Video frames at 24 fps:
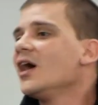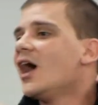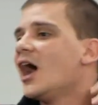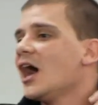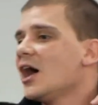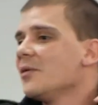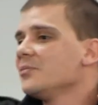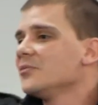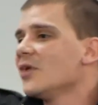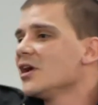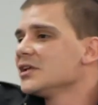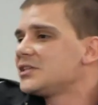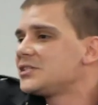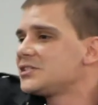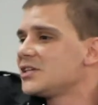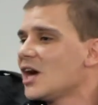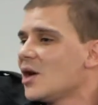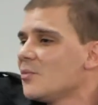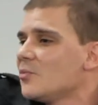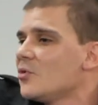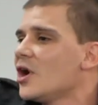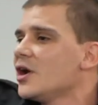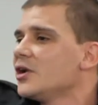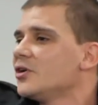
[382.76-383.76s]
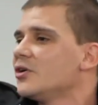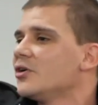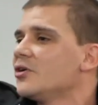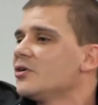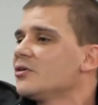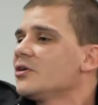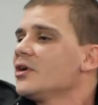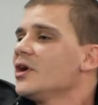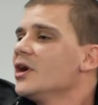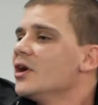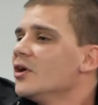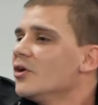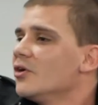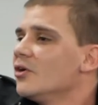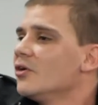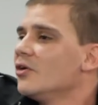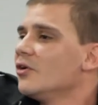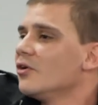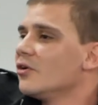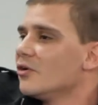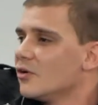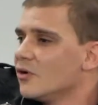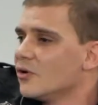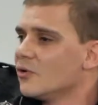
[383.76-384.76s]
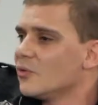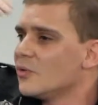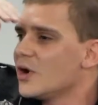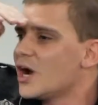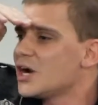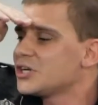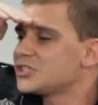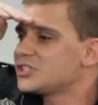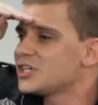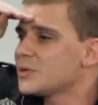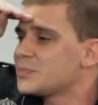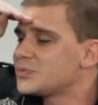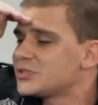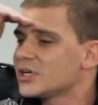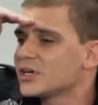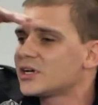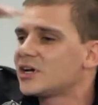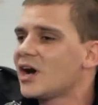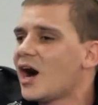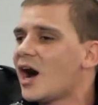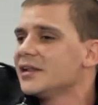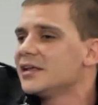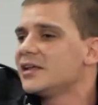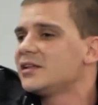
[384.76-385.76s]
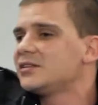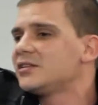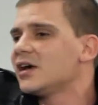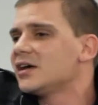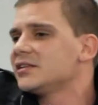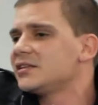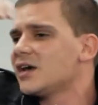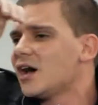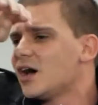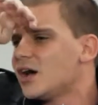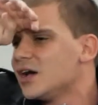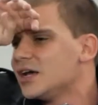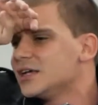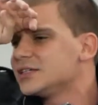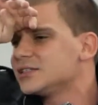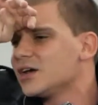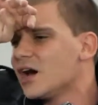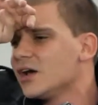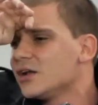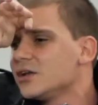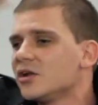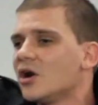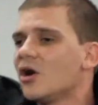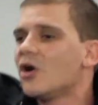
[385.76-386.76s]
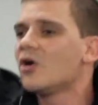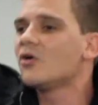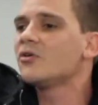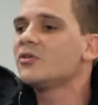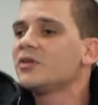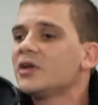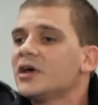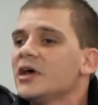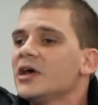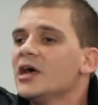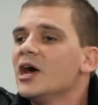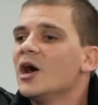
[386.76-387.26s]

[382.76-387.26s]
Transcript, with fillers: I am not someone who, who, who worships a God that, that is unknown,